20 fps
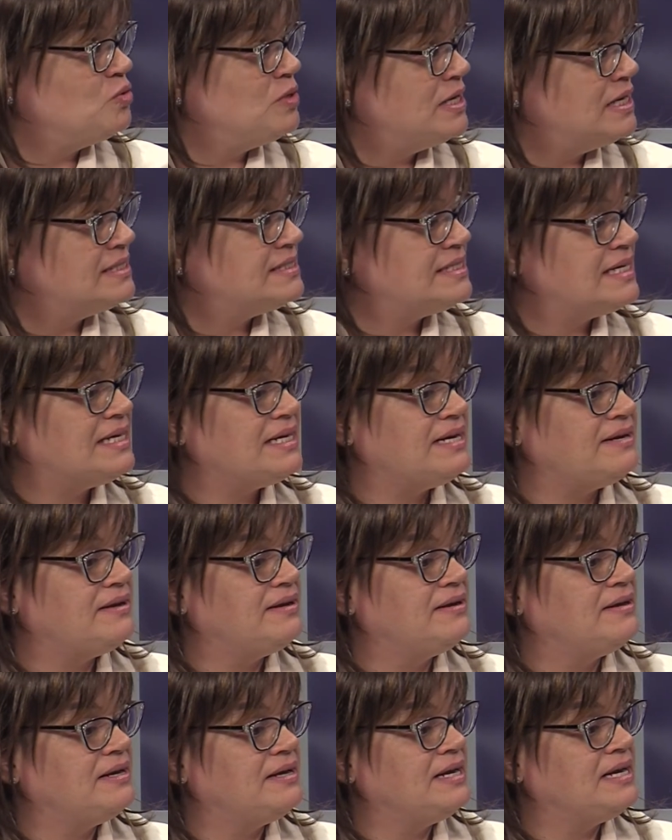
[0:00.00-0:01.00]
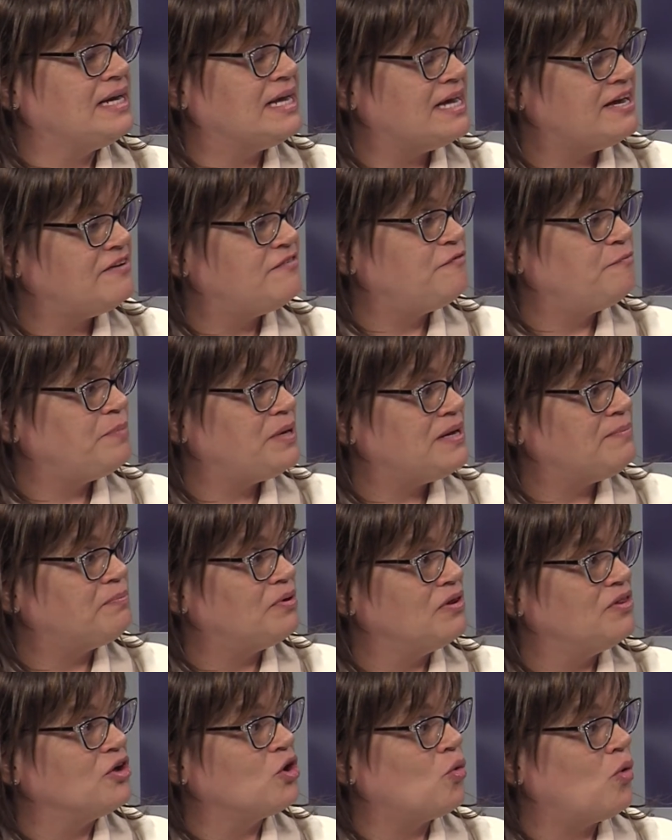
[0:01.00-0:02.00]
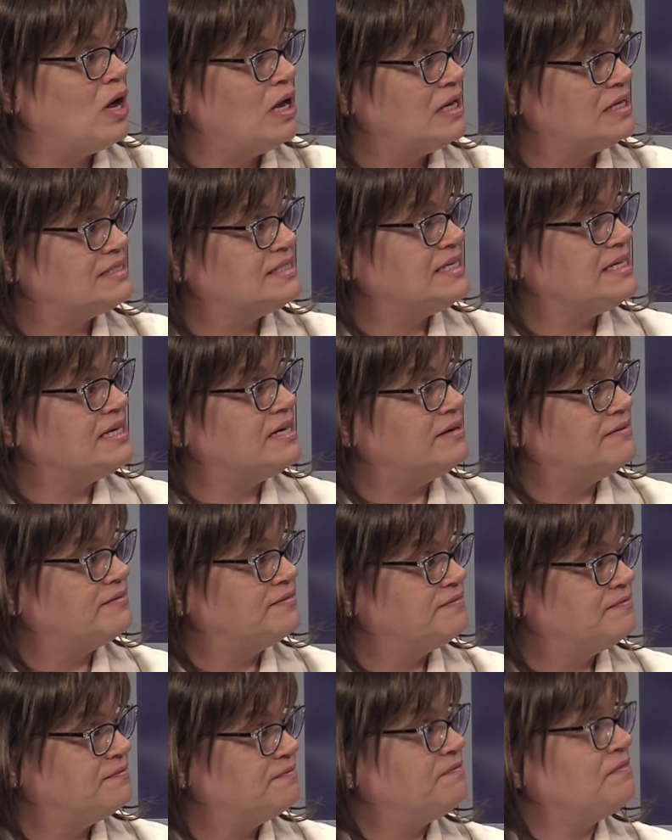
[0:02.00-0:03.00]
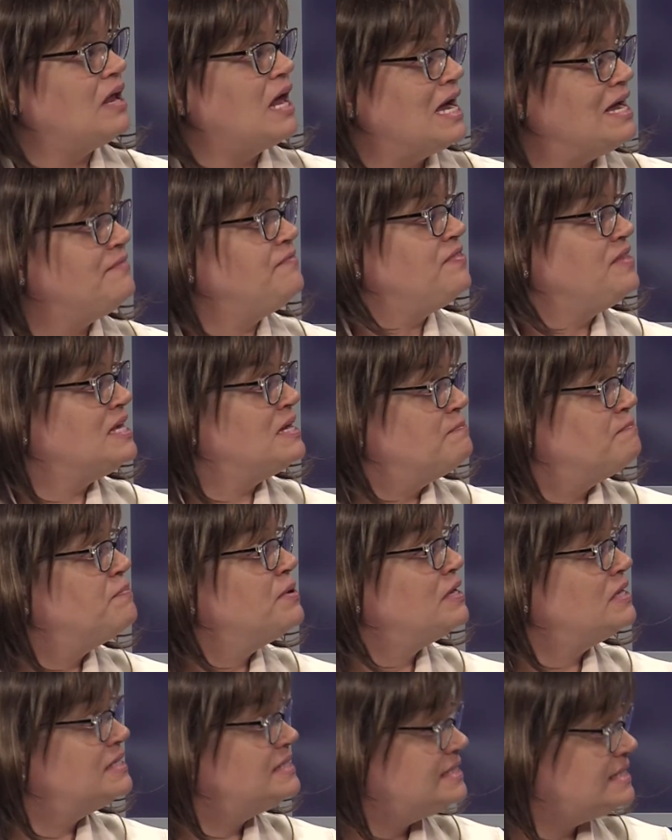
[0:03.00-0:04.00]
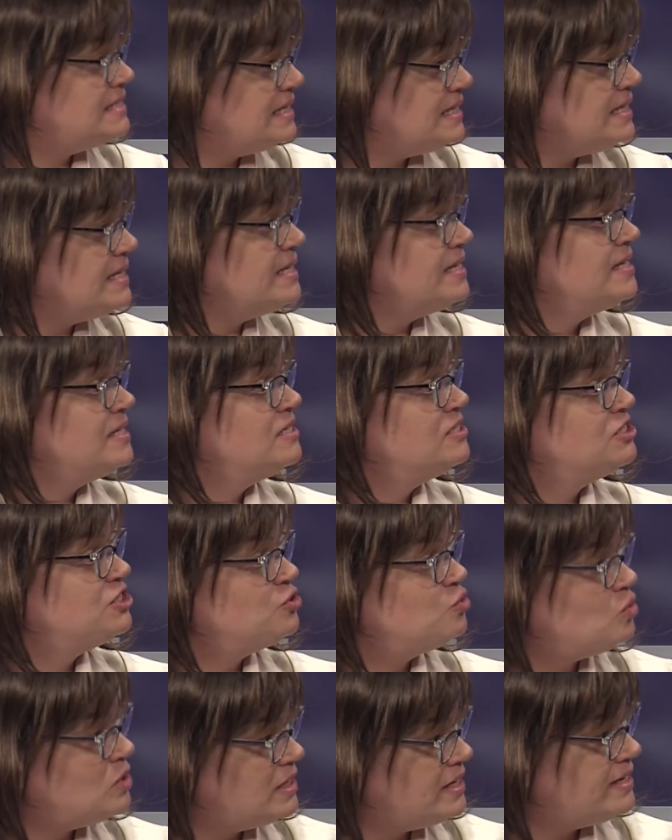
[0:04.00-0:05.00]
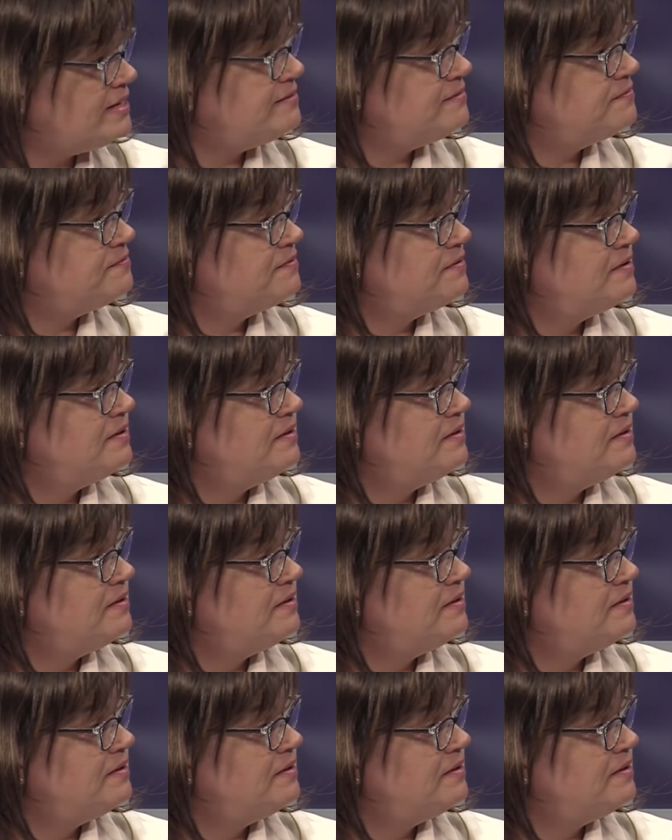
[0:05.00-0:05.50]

Does it give people the quality of life, the ability to live?